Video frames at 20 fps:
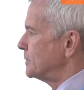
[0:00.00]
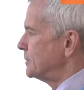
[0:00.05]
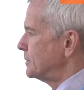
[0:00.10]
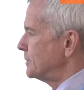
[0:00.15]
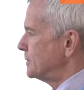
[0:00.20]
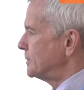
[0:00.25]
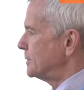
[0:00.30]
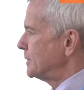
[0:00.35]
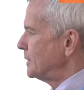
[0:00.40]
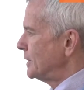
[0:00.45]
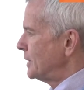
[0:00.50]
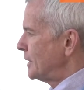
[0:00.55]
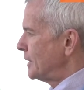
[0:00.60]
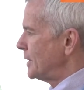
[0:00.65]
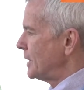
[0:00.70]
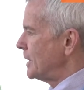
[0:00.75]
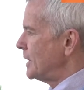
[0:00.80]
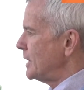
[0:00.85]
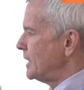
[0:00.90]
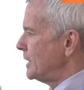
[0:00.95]

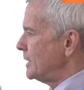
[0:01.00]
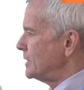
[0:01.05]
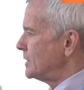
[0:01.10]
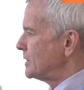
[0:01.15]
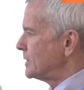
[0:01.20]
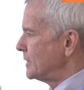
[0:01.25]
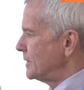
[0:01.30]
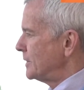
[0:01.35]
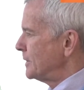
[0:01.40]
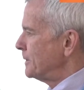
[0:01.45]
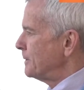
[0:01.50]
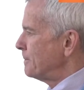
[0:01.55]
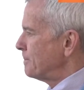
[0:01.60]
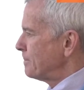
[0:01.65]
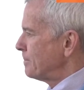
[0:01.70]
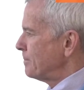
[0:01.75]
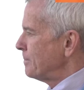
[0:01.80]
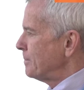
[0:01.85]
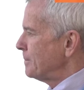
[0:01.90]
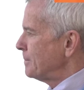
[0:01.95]

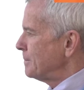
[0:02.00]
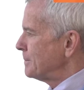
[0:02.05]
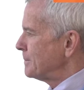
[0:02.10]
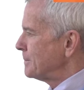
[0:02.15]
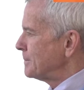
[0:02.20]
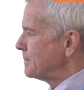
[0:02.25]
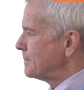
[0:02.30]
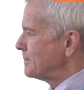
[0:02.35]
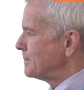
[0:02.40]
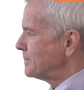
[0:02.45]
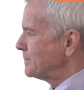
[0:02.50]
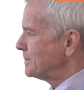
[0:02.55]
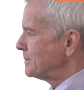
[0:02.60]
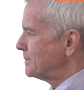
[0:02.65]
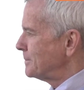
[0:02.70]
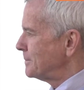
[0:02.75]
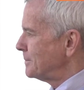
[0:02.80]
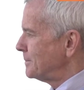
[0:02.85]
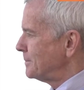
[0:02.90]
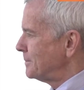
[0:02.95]

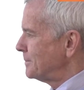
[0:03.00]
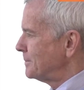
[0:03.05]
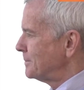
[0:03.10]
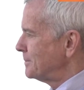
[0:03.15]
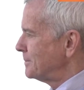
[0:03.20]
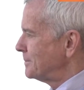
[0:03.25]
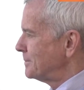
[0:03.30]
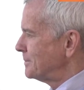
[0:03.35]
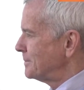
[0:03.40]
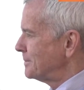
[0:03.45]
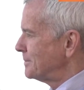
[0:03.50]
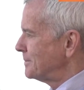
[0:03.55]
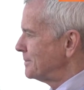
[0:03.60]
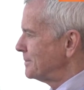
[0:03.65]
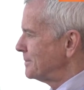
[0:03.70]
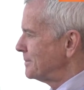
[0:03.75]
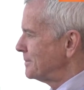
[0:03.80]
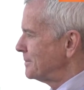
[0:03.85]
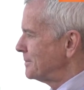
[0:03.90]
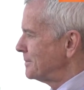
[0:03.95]

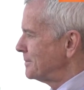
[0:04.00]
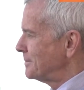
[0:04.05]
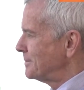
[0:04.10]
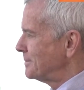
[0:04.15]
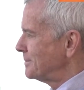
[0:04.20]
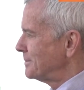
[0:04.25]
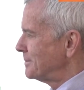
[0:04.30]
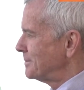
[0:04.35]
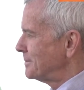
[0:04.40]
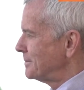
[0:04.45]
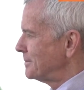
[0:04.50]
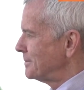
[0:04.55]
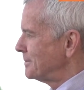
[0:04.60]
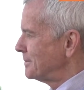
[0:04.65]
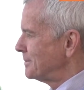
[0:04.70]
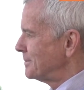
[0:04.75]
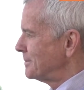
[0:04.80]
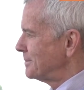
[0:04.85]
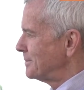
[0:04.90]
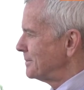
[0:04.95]

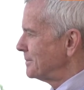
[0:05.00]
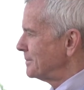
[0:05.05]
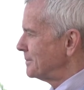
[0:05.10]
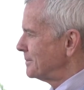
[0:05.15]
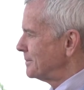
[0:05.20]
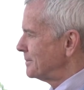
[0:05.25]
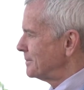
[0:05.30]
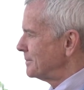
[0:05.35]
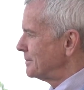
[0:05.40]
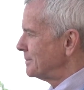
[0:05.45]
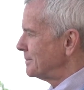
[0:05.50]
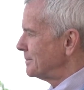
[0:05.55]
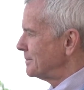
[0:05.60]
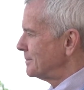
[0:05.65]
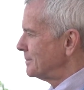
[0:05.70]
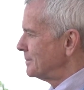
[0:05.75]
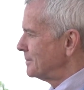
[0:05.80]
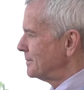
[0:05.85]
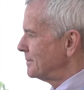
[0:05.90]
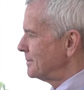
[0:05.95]

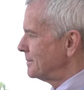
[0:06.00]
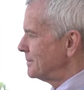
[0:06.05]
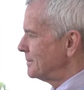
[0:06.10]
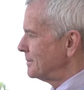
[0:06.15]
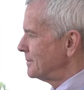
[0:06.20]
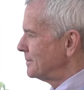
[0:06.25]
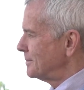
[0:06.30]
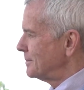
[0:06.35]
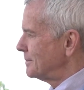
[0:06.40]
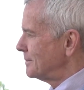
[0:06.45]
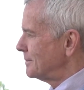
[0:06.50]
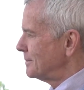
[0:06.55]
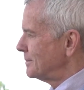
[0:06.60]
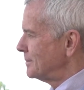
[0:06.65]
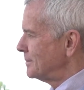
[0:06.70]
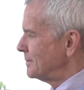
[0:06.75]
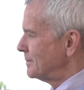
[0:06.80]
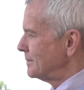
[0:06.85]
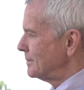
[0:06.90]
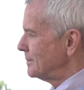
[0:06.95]

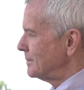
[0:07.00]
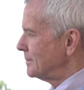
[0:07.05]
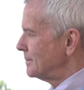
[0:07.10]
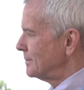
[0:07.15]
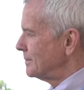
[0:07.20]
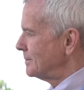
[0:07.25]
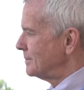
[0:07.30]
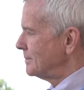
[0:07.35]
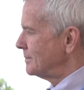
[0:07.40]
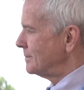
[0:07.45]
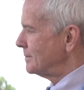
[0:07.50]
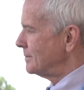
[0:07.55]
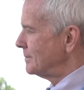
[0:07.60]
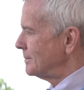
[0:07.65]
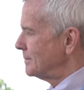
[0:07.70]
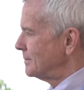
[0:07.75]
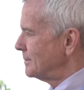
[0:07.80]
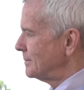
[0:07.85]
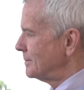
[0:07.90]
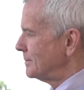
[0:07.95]
The person shown says nothing.